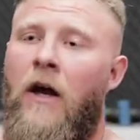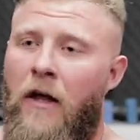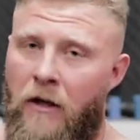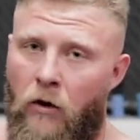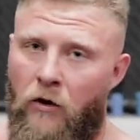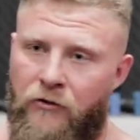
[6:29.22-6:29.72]

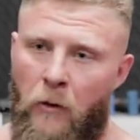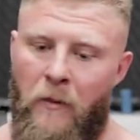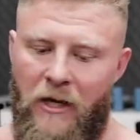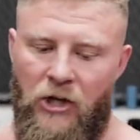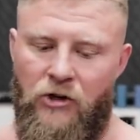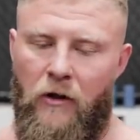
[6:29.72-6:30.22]
and also
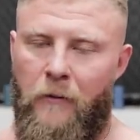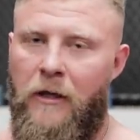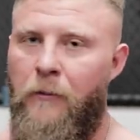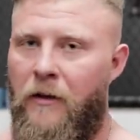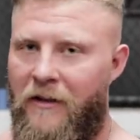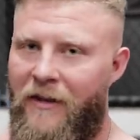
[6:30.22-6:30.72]
making sure that I'm
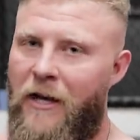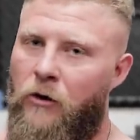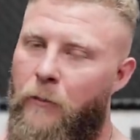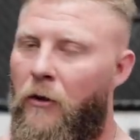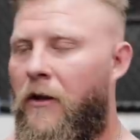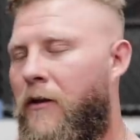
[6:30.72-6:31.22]
keeping a tight
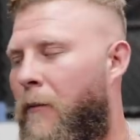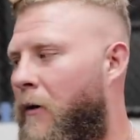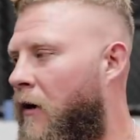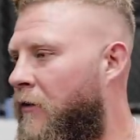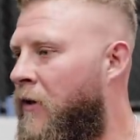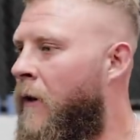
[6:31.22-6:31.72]
grip on the
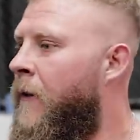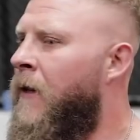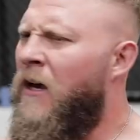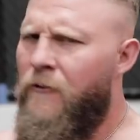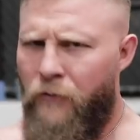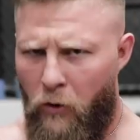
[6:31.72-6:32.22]
dumbbells.
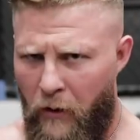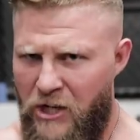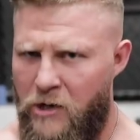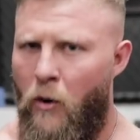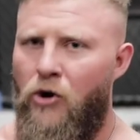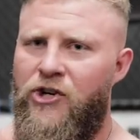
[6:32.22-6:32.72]
Full
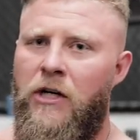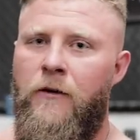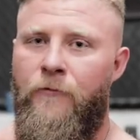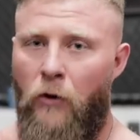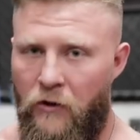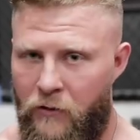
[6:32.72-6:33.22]
range of
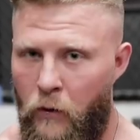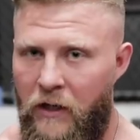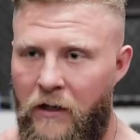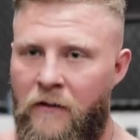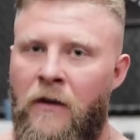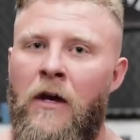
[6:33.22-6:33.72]
motion, full
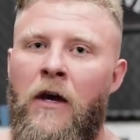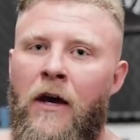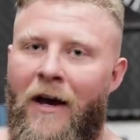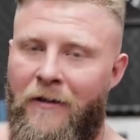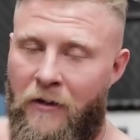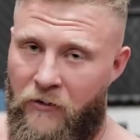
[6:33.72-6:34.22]
squeeze,
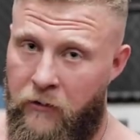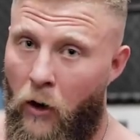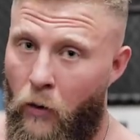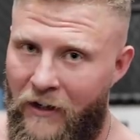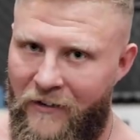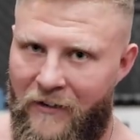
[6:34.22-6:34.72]
and then a
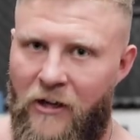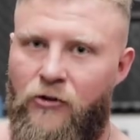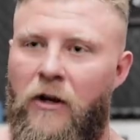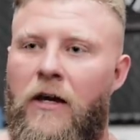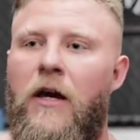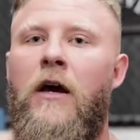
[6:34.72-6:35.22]
slower
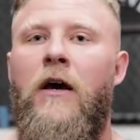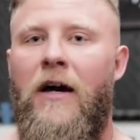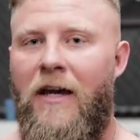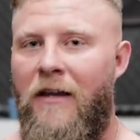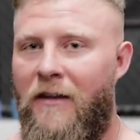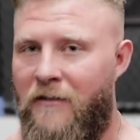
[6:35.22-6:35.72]
eccentric.
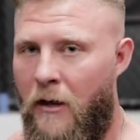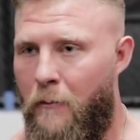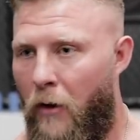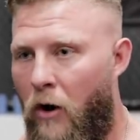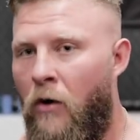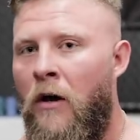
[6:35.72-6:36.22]
Again, the
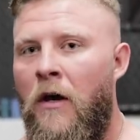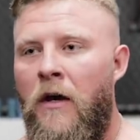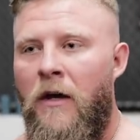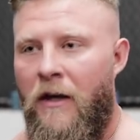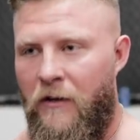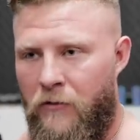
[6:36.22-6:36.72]
tempo
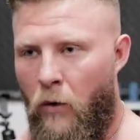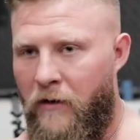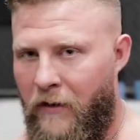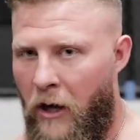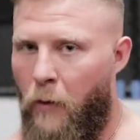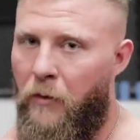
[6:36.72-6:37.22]
is
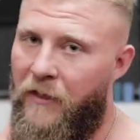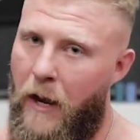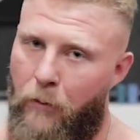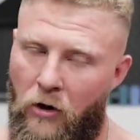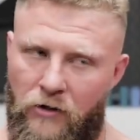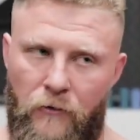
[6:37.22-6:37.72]
going to help with
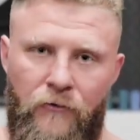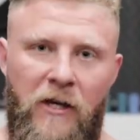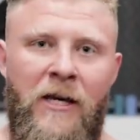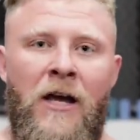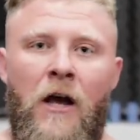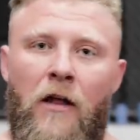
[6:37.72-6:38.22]

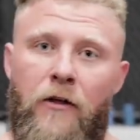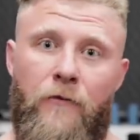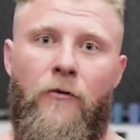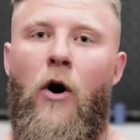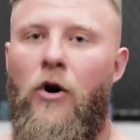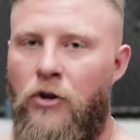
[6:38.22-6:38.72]
hypertrophy. The
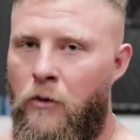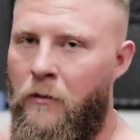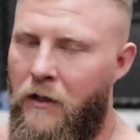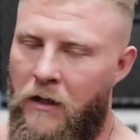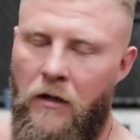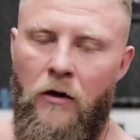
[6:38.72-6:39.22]

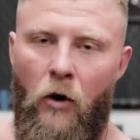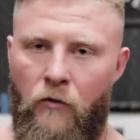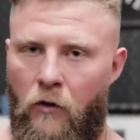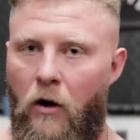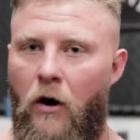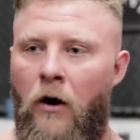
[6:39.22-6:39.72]
volume, the
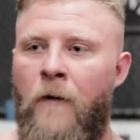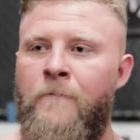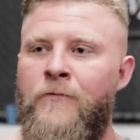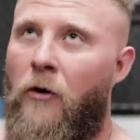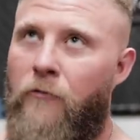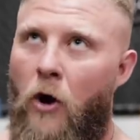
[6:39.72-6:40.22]
overall
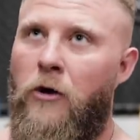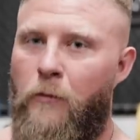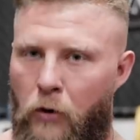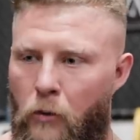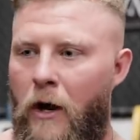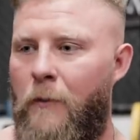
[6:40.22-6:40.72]
per volume
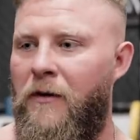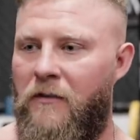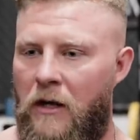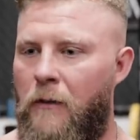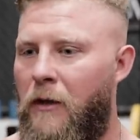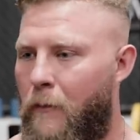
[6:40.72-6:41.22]
per rep
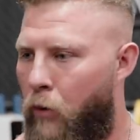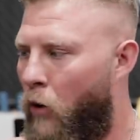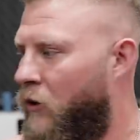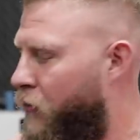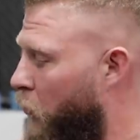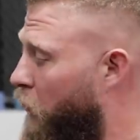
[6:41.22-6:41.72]
is gonna be
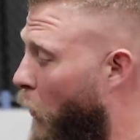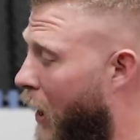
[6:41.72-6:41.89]
important too as